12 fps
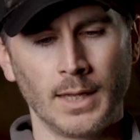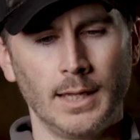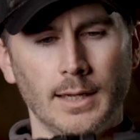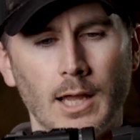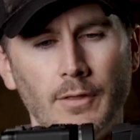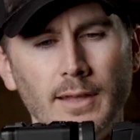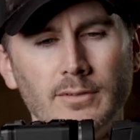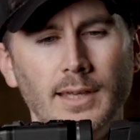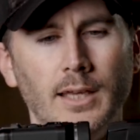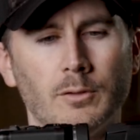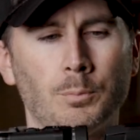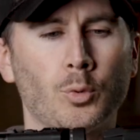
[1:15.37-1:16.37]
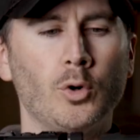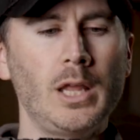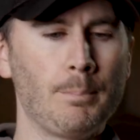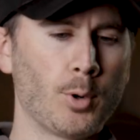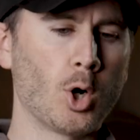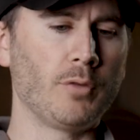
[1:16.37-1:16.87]
Now this is pretty
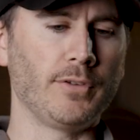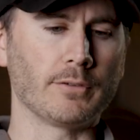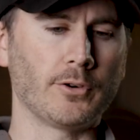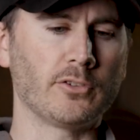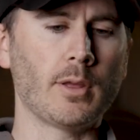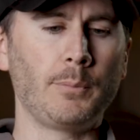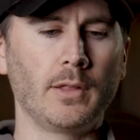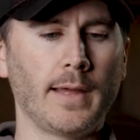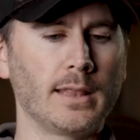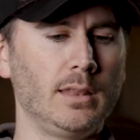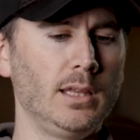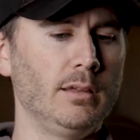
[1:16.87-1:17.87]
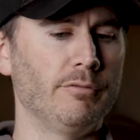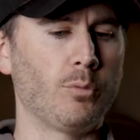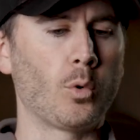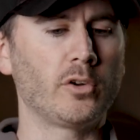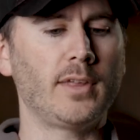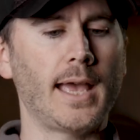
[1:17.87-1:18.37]
perfect for something like the
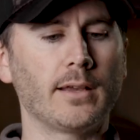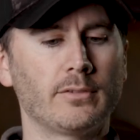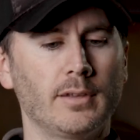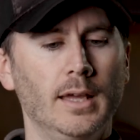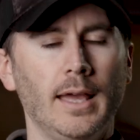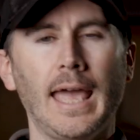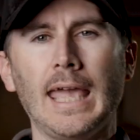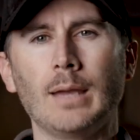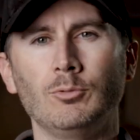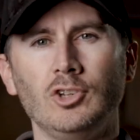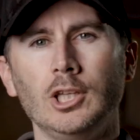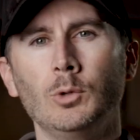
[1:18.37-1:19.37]
VORTEX AMG